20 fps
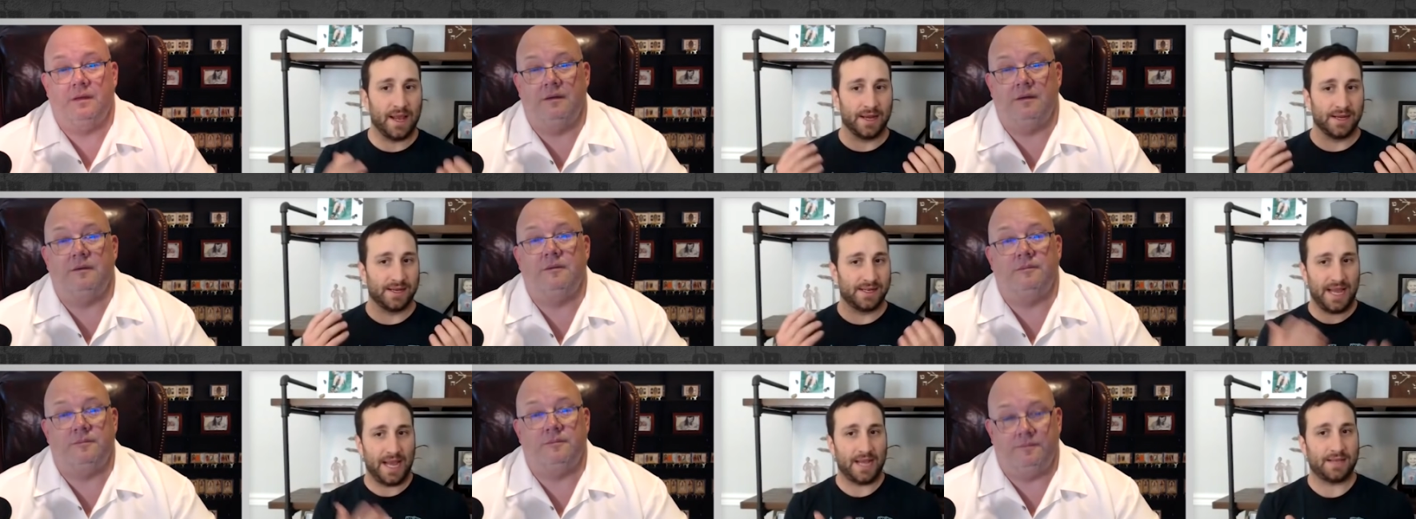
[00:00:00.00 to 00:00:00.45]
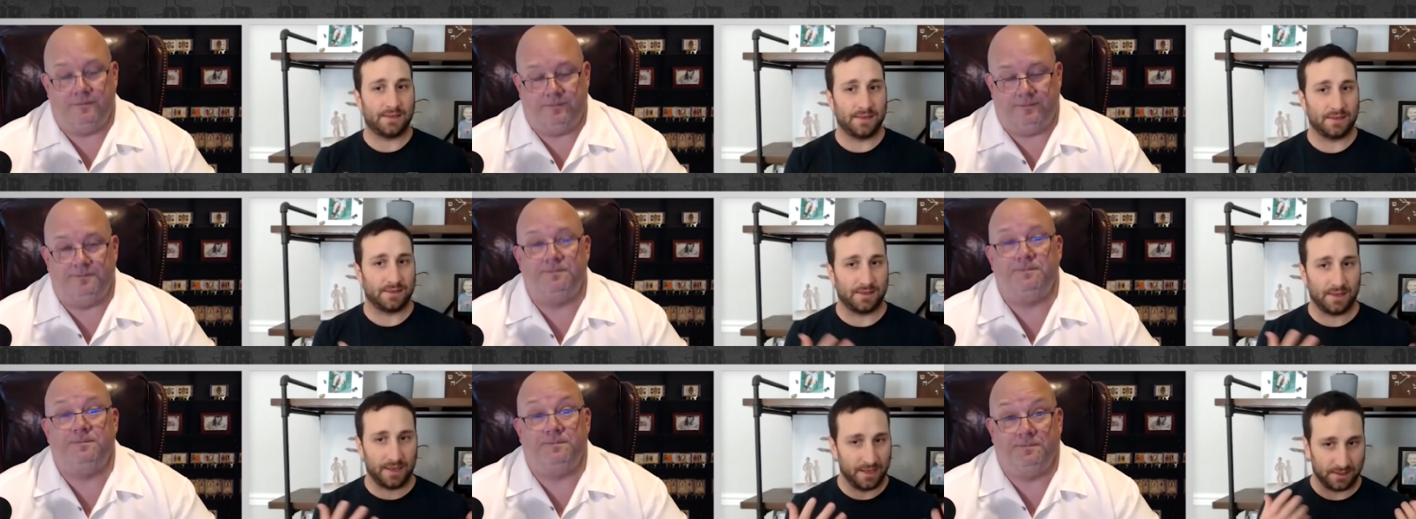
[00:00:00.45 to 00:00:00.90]
Speaker 1: And
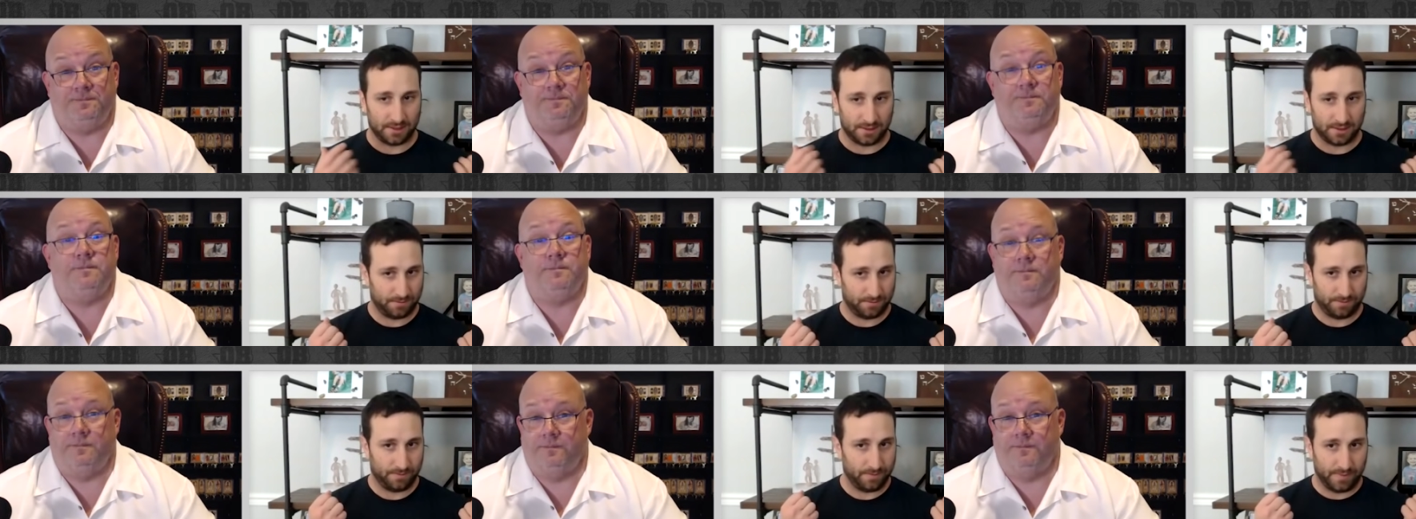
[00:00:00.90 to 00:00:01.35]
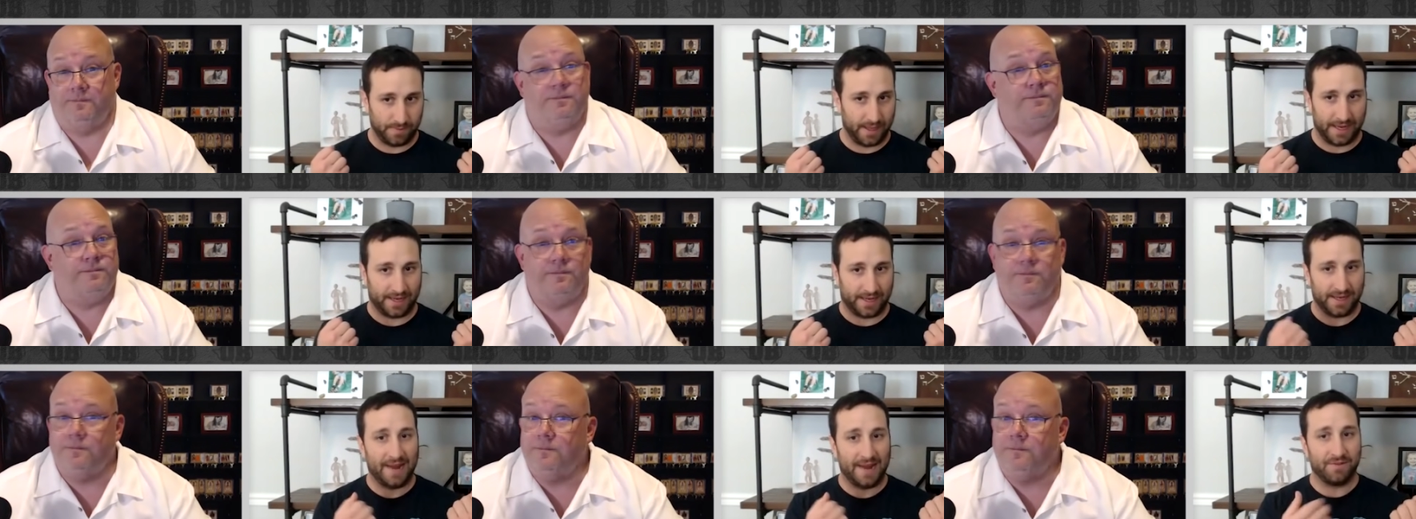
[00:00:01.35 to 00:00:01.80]
Texas is
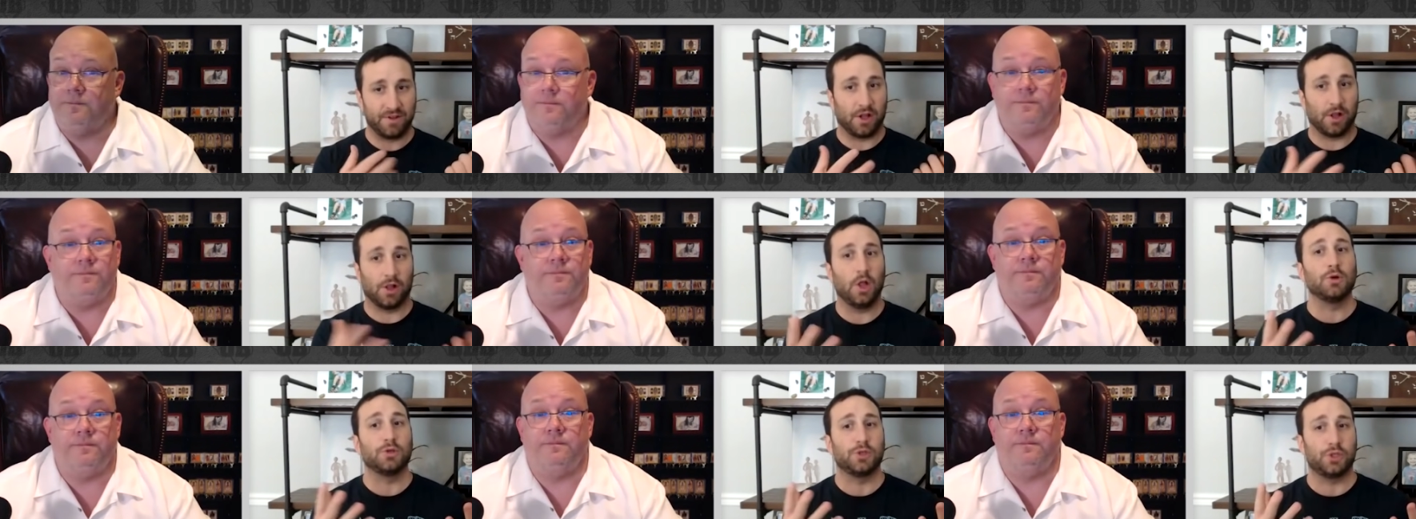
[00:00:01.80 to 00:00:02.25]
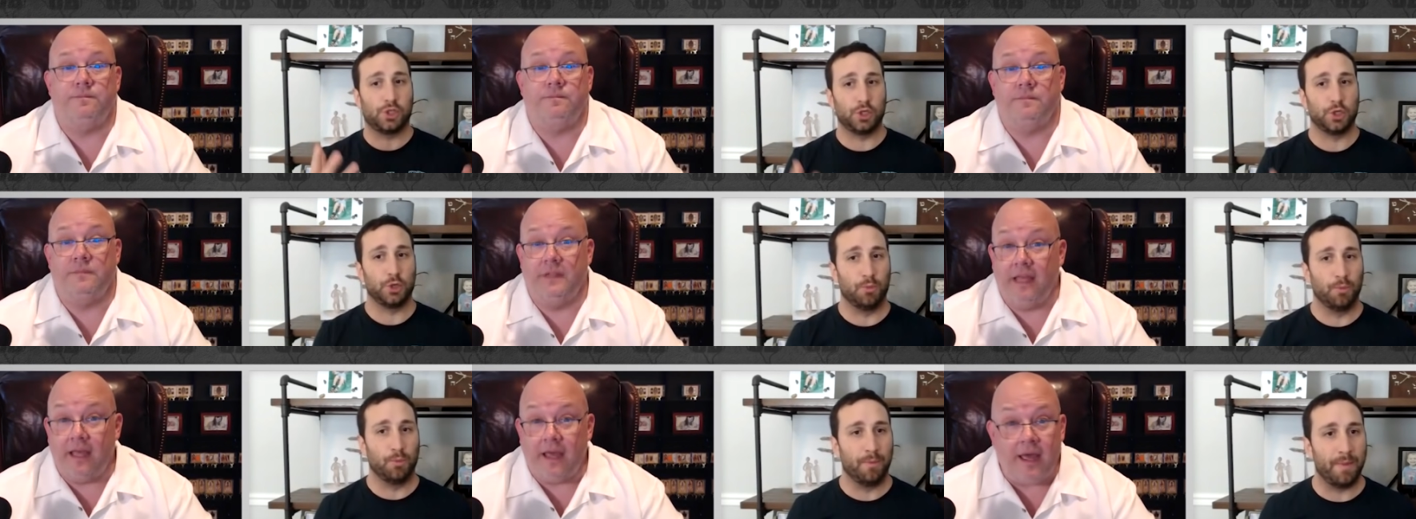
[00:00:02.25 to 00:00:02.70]
like not even close
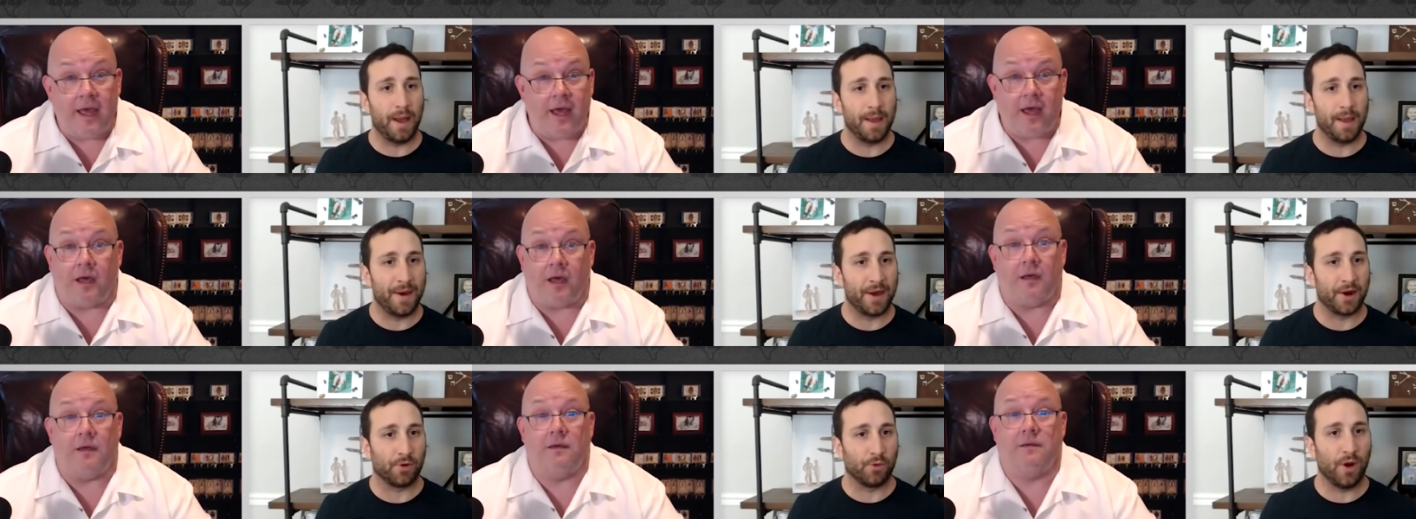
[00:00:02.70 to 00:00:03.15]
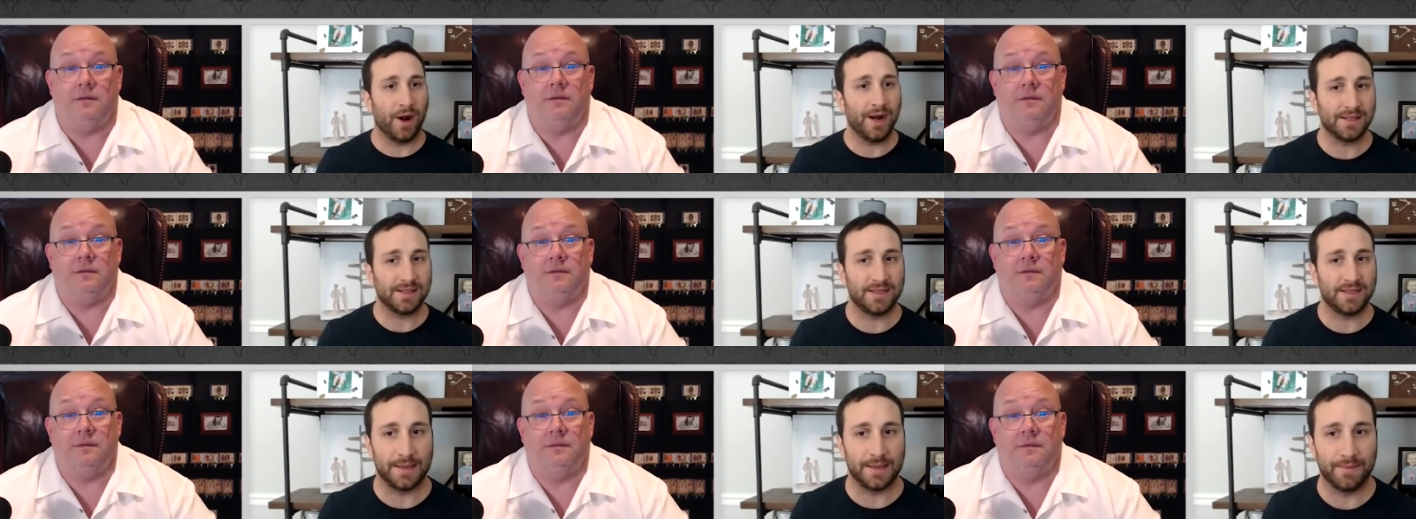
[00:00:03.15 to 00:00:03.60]
to yeah. the better
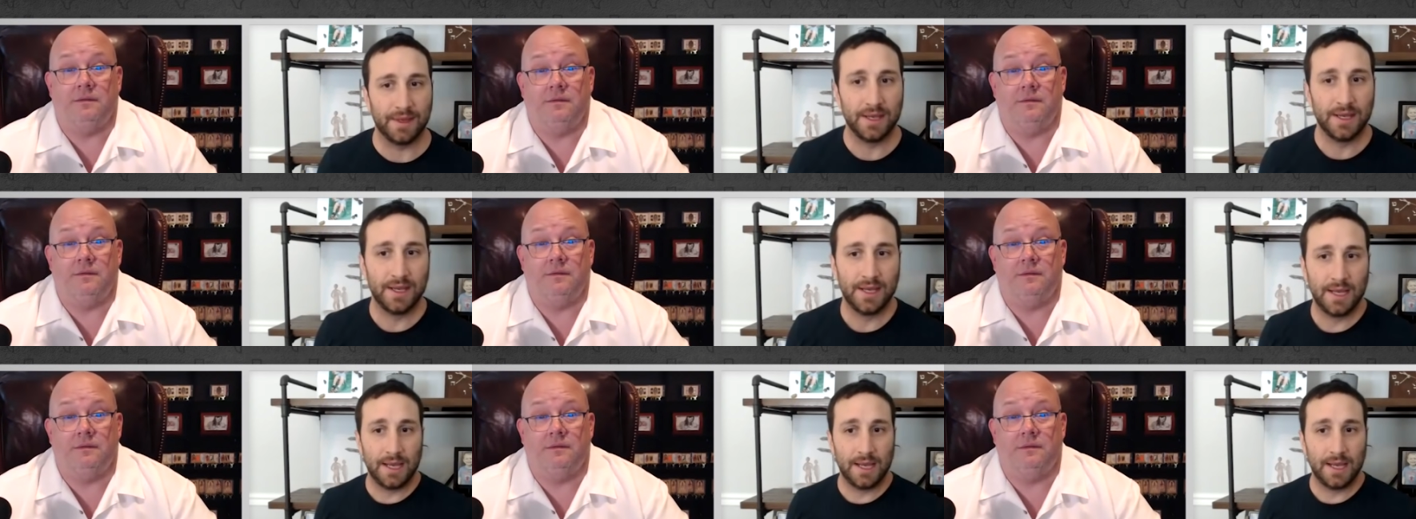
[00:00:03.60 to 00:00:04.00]
running team.